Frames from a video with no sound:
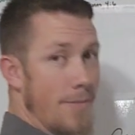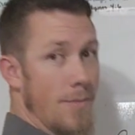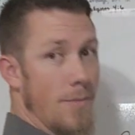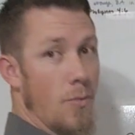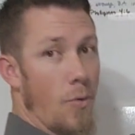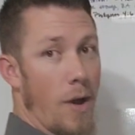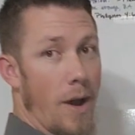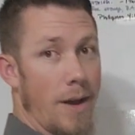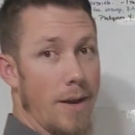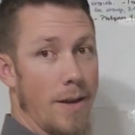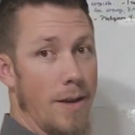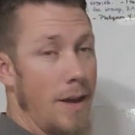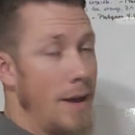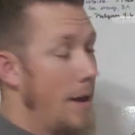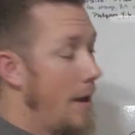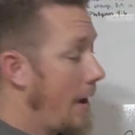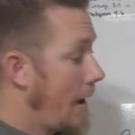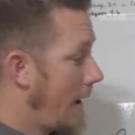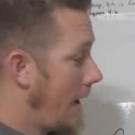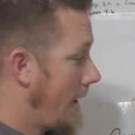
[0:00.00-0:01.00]
right?
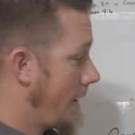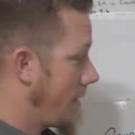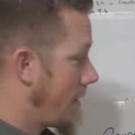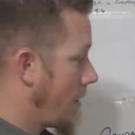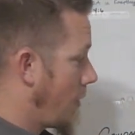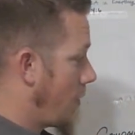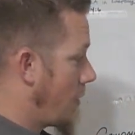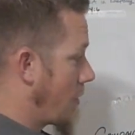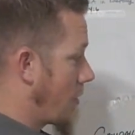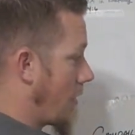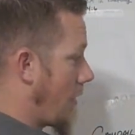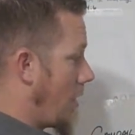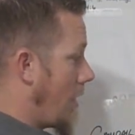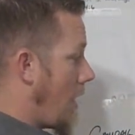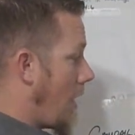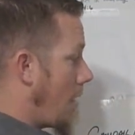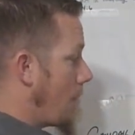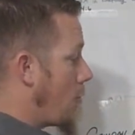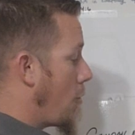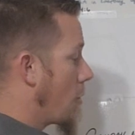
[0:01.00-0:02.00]
And so there's a
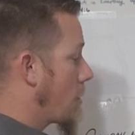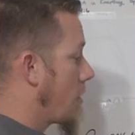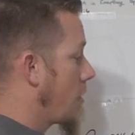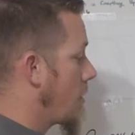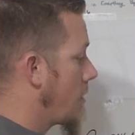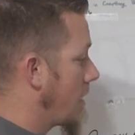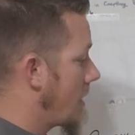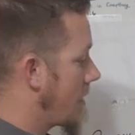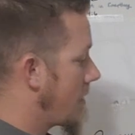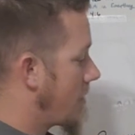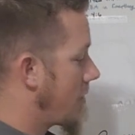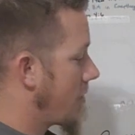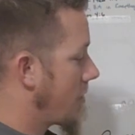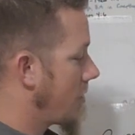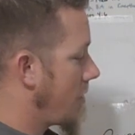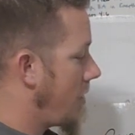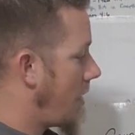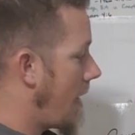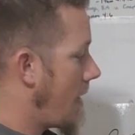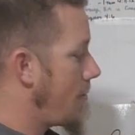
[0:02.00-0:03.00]
lot more to this. There's a
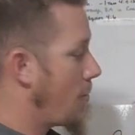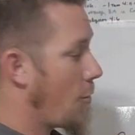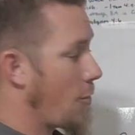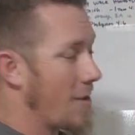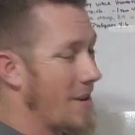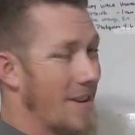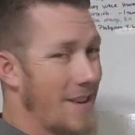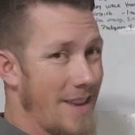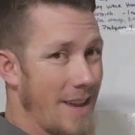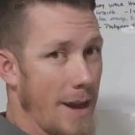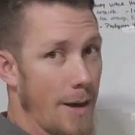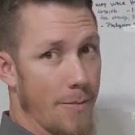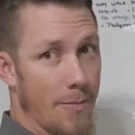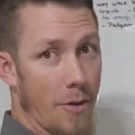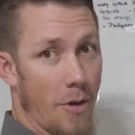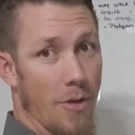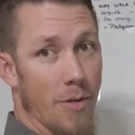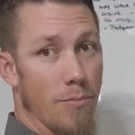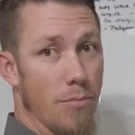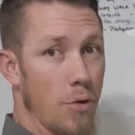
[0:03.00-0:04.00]
lot more in depth
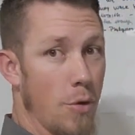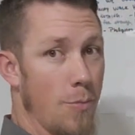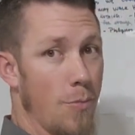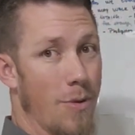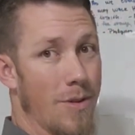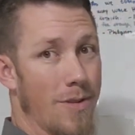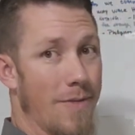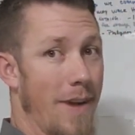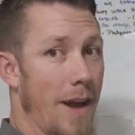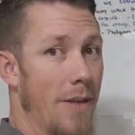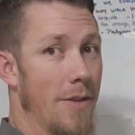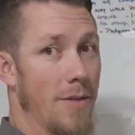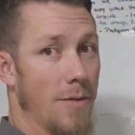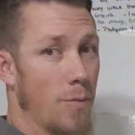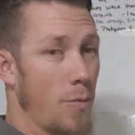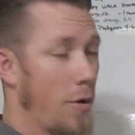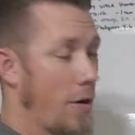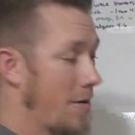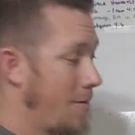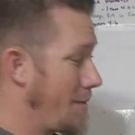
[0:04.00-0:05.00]
on the blueprints of how this
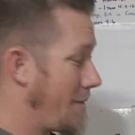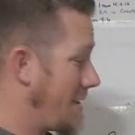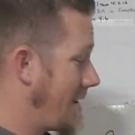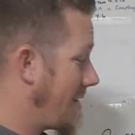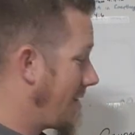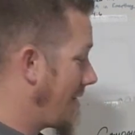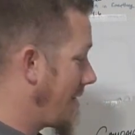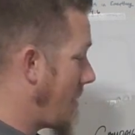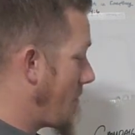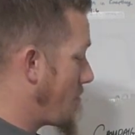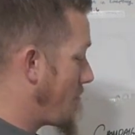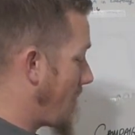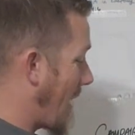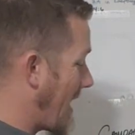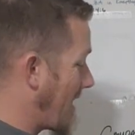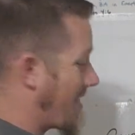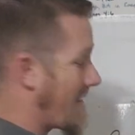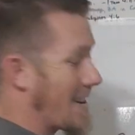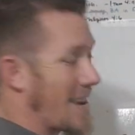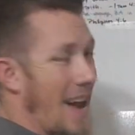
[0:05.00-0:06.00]
works, but this is the
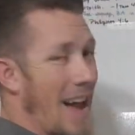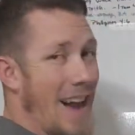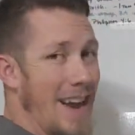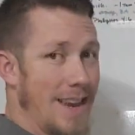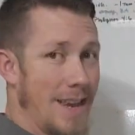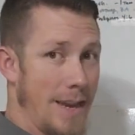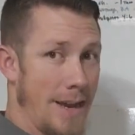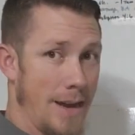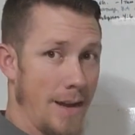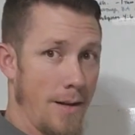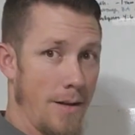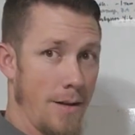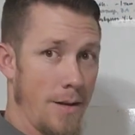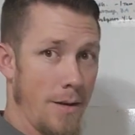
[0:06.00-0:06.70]
basic idea,